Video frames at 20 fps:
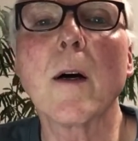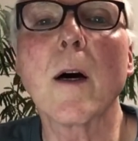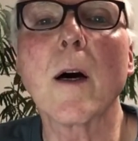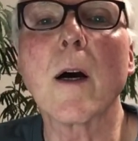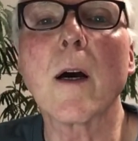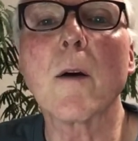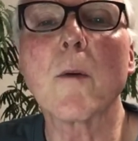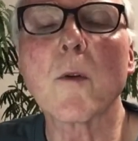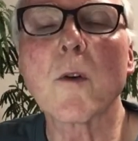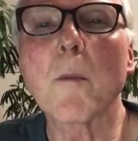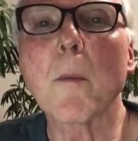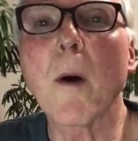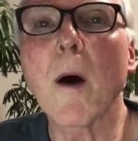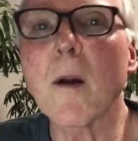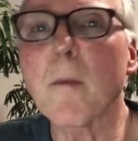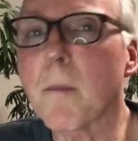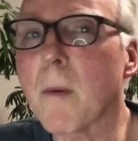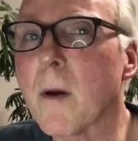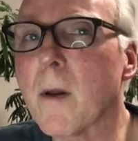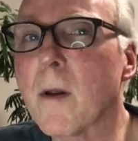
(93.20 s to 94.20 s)
it was
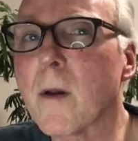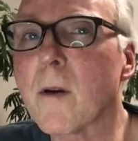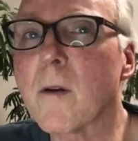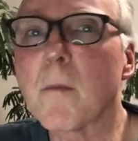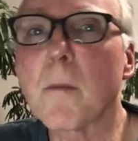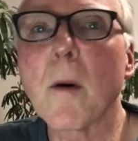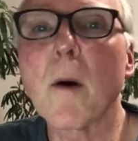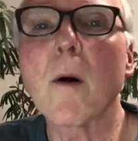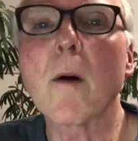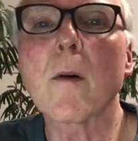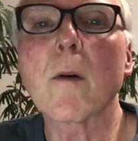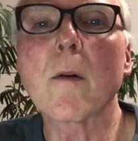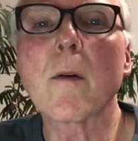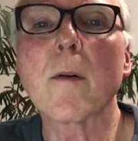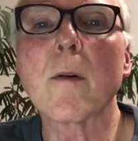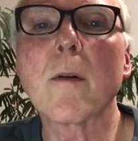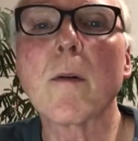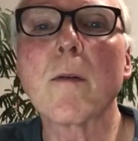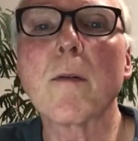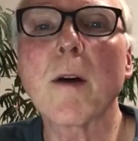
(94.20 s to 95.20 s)
bought by the Dupont
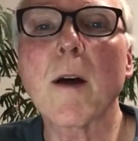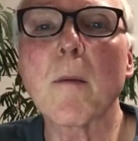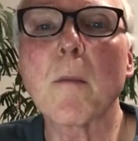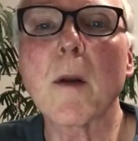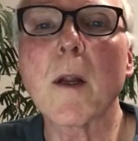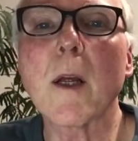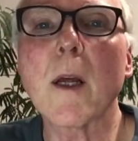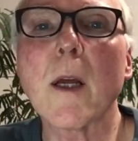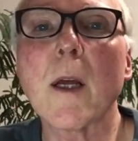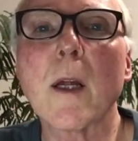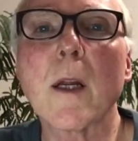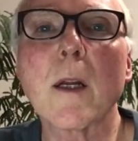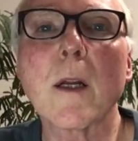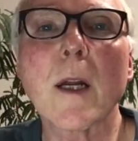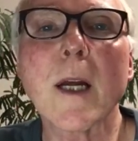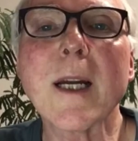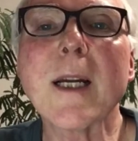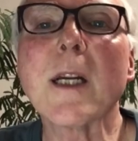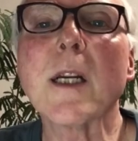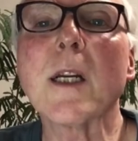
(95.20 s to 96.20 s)
family in
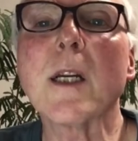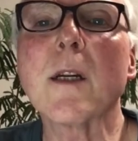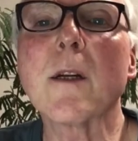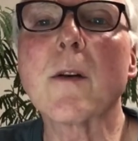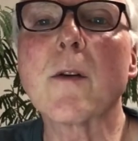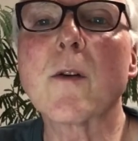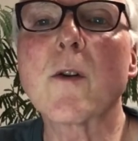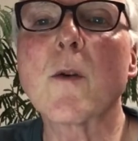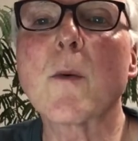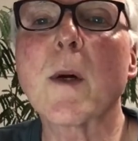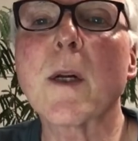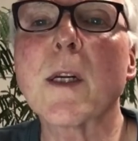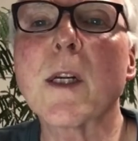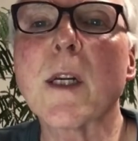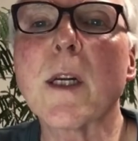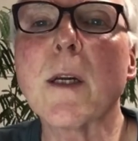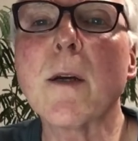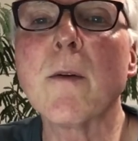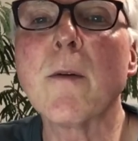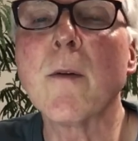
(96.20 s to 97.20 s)

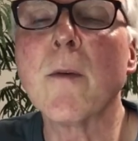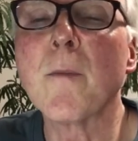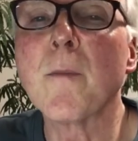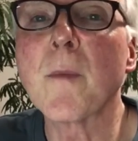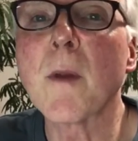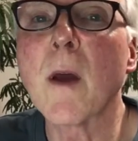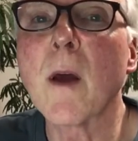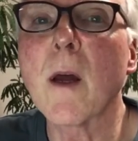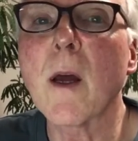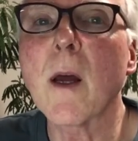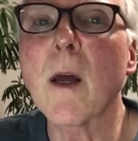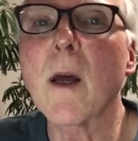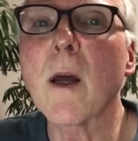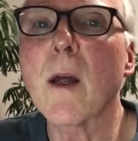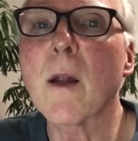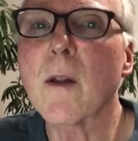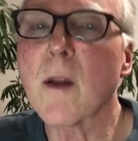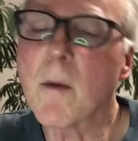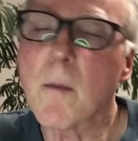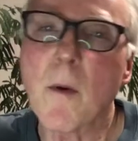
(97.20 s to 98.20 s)
1920,
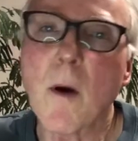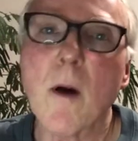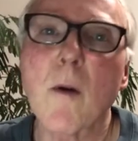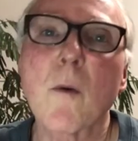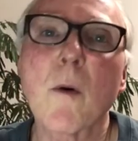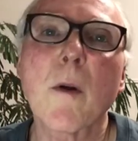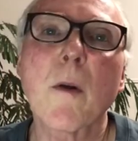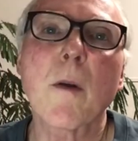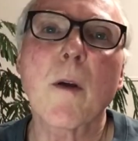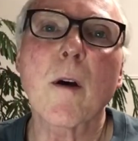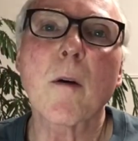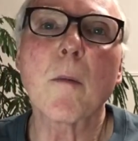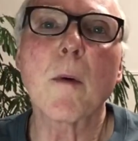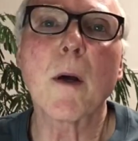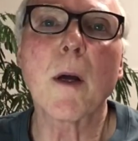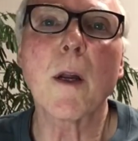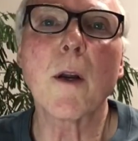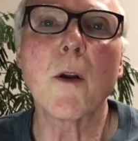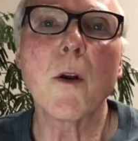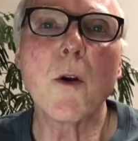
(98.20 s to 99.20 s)
and they brought with them
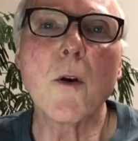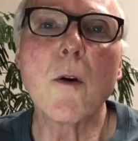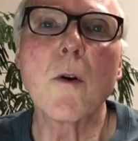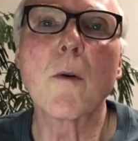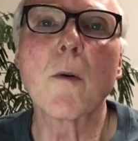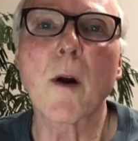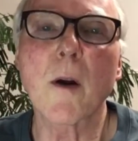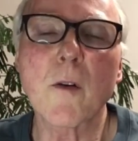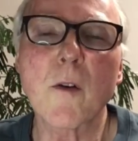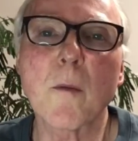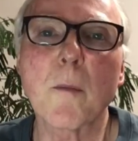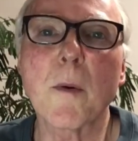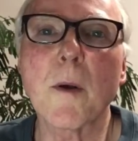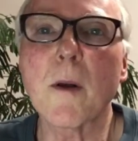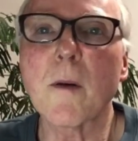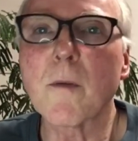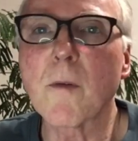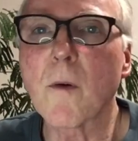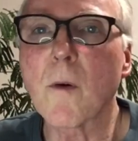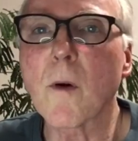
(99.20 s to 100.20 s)
a new recipe
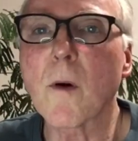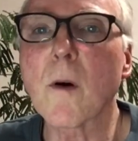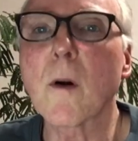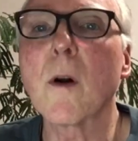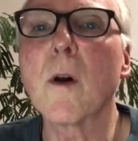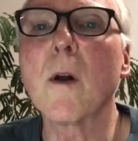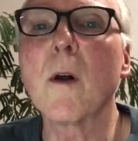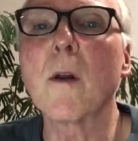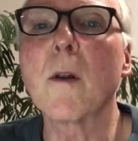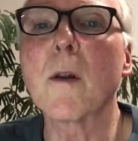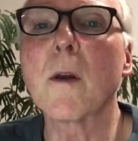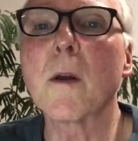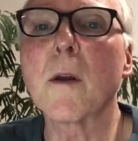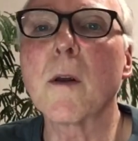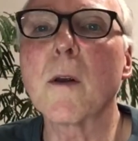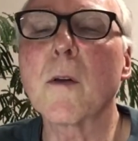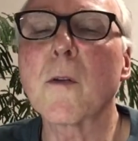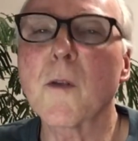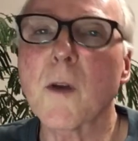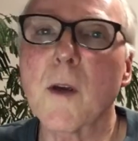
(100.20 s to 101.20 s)
for
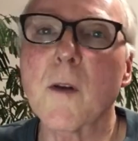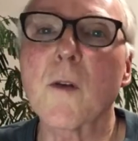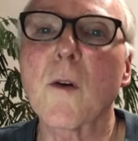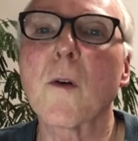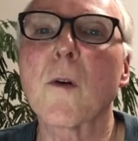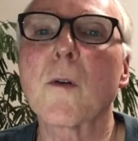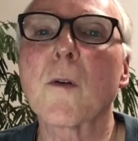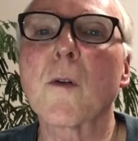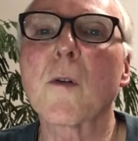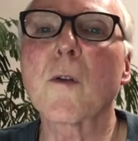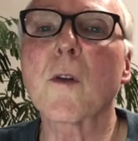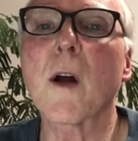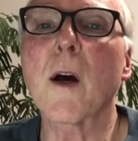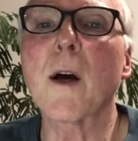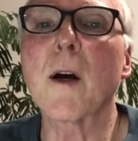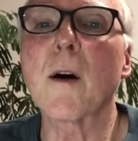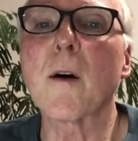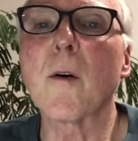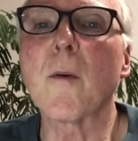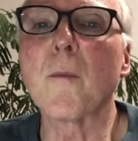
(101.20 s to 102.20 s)
the Saison
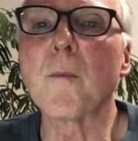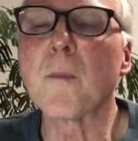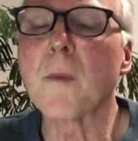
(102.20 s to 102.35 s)
style.